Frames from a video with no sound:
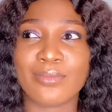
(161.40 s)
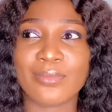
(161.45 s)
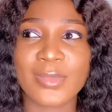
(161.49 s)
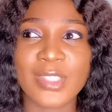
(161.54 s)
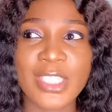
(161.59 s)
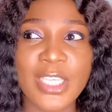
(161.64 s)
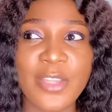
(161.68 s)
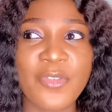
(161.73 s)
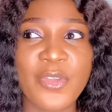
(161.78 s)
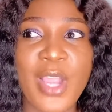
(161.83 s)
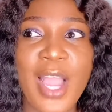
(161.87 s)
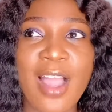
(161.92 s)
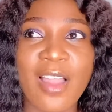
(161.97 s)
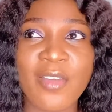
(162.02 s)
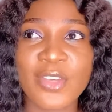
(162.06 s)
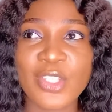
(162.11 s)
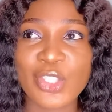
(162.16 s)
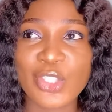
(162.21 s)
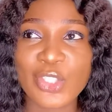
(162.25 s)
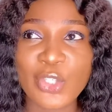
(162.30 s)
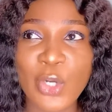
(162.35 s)
if you have
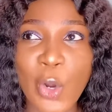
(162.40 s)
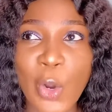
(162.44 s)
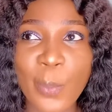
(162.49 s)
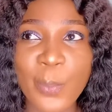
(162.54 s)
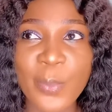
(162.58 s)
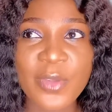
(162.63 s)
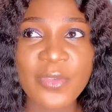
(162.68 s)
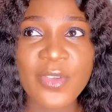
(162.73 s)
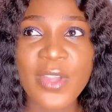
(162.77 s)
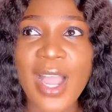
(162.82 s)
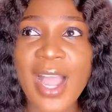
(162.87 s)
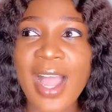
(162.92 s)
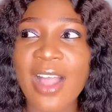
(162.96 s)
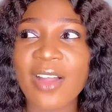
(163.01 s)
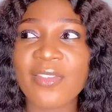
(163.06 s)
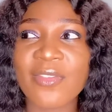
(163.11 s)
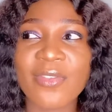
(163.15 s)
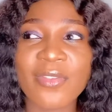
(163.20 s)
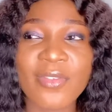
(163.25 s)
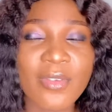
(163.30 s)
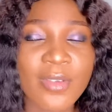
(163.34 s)
a shop, if you
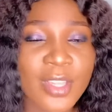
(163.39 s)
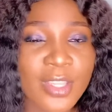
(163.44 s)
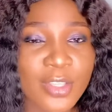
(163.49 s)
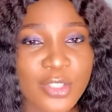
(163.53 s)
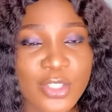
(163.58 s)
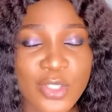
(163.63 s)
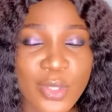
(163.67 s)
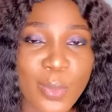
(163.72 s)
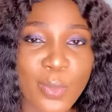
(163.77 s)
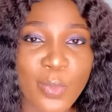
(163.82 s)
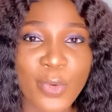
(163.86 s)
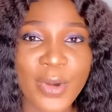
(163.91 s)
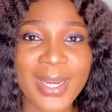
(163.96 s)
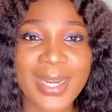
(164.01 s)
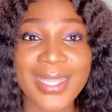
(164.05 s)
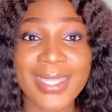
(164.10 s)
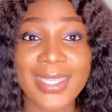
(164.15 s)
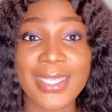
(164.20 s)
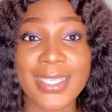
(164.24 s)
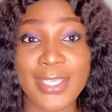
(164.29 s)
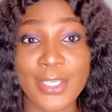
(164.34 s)
have somewhere
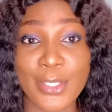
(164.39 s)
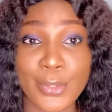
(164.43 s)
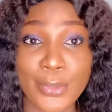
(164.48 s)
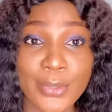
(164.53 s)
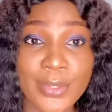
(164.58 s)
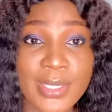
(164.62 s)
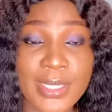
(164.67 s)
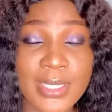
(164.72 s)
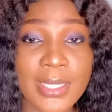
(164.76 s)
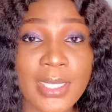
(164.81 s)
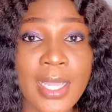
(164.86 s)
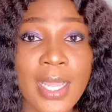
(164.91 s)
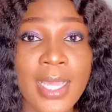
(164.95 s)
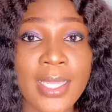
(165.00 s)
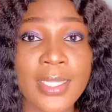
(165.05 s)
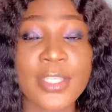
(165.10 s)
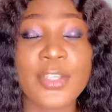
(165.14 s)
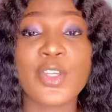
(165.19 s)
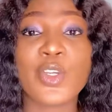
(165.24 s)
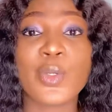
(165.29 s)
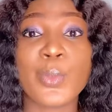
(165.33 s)
like a kiosk
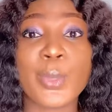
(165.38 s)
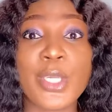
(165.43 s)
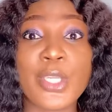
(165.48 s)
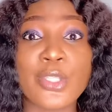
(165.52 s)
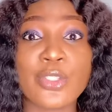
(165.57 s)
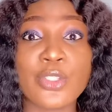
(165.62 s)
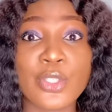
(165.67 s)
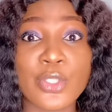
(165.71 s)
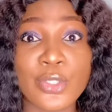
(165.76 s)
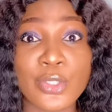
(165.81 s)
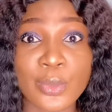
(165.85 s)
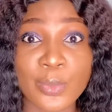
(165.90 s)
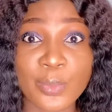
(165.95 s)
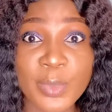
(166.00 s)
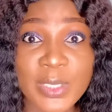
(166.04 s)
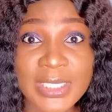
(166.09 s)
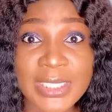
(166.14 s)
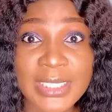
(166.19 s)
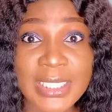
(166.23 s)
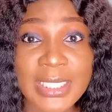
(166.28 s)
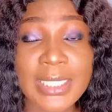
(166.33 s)
that you're doing your
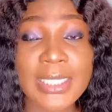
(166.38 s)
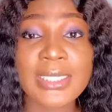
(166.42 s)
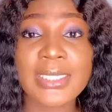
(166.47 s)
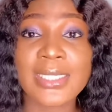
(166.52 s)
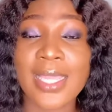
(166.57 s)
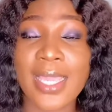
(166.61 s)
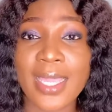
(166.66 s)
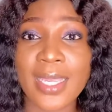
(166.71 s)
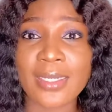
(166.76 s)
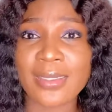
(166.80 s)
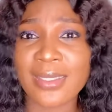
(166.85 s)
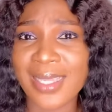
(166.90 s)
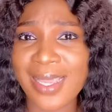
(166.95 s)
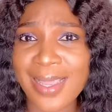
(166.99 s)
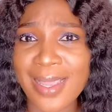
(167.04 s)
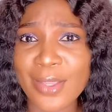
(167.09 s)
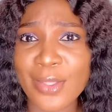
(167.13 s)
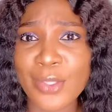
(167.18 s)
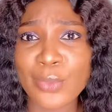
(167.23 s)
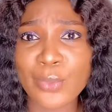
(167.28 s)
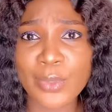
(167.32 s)
business, and
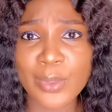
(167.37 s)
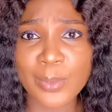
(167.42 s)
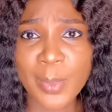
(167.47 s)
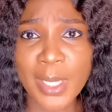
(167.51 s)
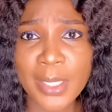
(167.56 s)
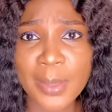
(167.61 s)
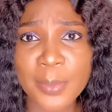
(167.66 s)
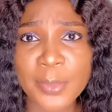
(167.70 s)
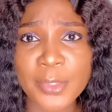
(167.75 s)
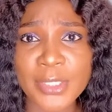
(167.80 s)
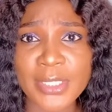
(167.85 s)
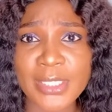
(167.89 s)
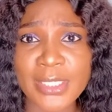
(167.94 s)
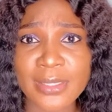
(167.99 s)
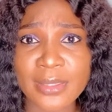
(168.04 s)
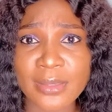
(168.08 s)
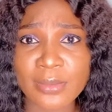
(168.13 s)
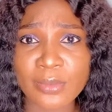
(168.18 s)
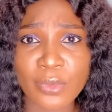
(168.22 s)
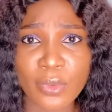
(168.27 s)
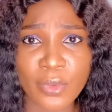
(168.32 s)
yeah, you would make money,
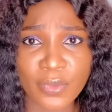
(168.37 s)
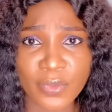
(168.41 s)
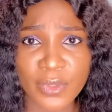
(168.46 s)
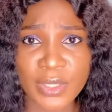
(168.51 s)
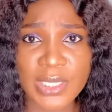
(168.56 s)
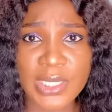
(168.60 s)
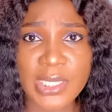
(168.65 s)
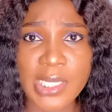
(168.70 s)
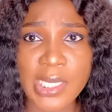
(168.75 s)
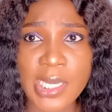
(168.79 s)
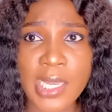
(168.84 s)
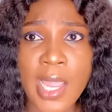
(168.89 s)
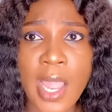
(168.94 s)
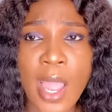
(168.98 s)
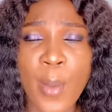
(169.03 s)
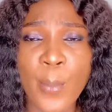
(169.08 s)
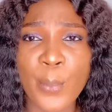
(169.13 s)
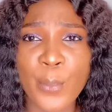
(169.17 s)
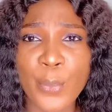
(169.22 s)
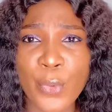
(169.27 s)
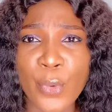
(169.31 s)
obviously.
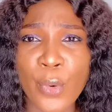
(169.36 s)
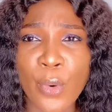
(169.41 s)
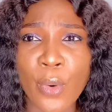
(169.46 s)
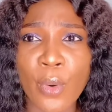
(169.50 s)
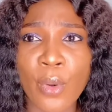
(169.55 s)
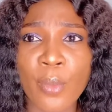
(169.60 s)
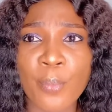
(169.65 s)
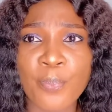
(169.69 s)
But